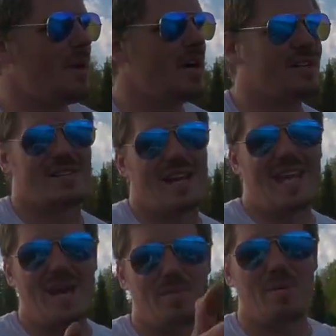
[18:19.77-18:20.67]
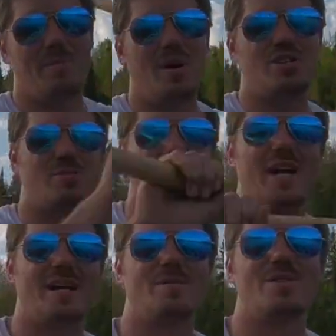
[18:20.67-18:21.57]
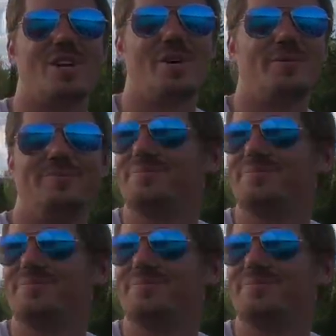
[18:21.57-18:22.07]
bugs and I can't put bug spray on him." So